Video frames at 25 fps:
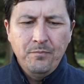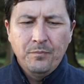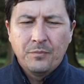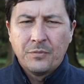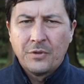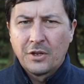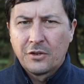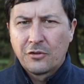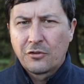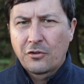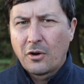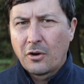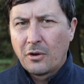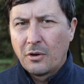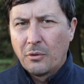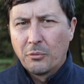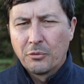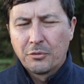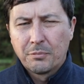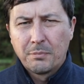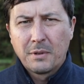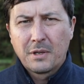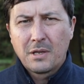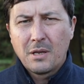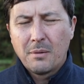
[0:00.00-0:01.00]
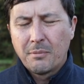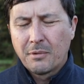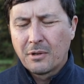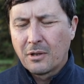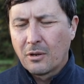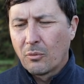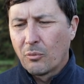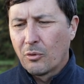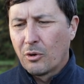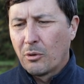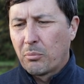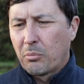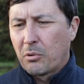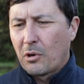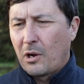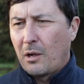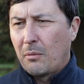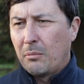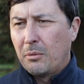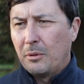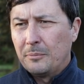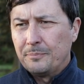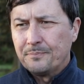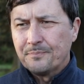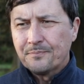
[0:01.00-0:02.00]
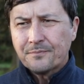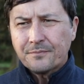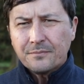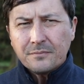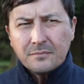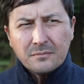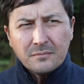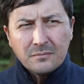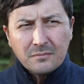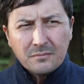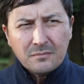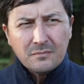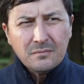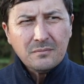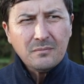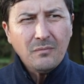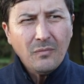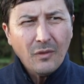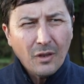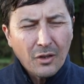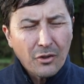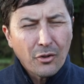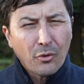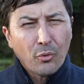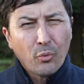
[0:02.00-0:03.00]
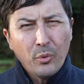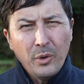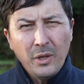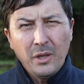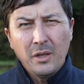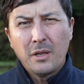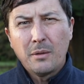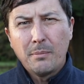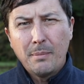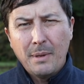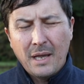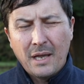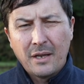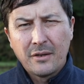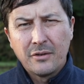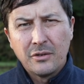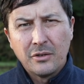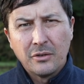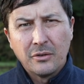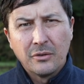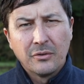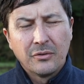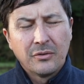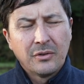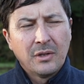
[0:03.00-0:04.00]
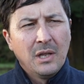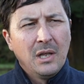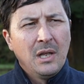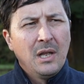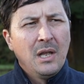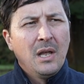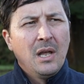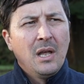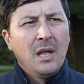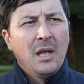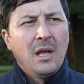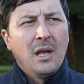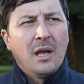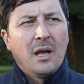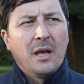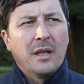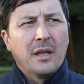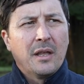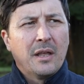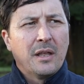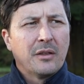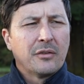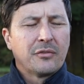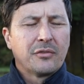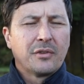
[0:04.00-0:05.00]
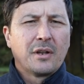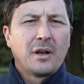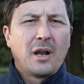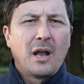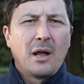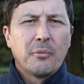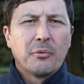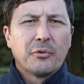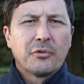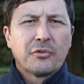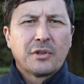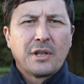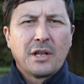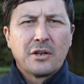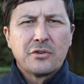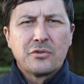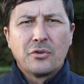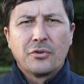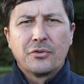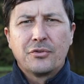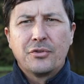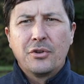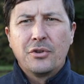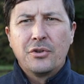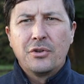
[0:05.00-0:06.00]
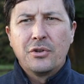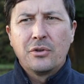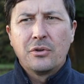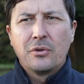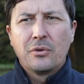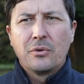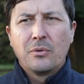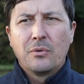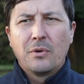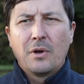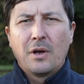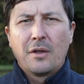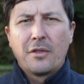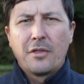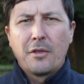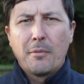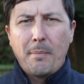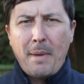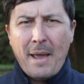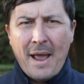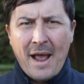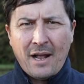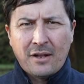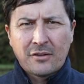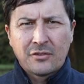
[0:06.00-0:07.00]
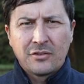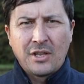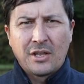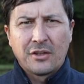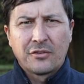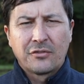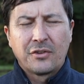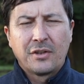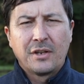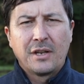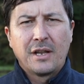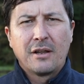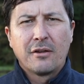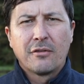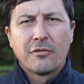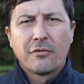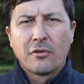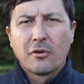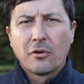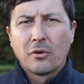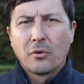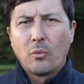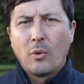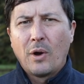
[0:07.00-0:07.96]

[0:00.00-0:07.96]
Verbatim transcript: it start it was becoming a real problem. The really bad news uh, is that I was scheduled to do uh, the pack test today for